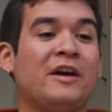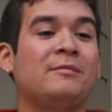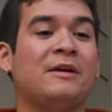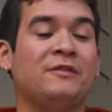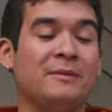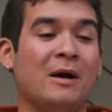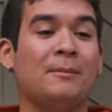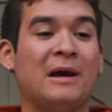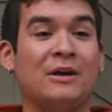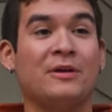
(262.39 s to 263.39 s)
have my
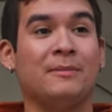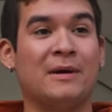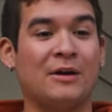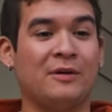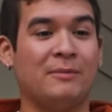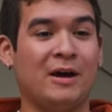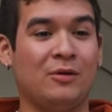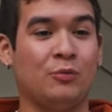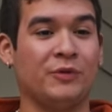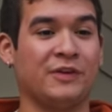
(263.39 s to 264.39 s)
V-mount battery and battery
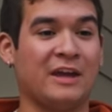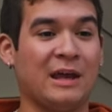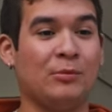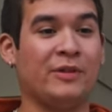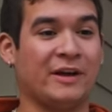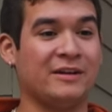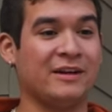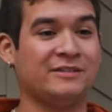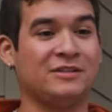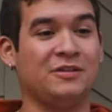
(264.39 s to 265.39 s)
mount with the cable that
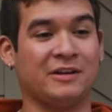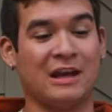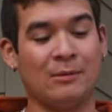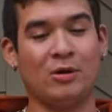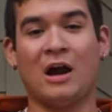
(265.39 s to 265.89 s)
connects it to the camera.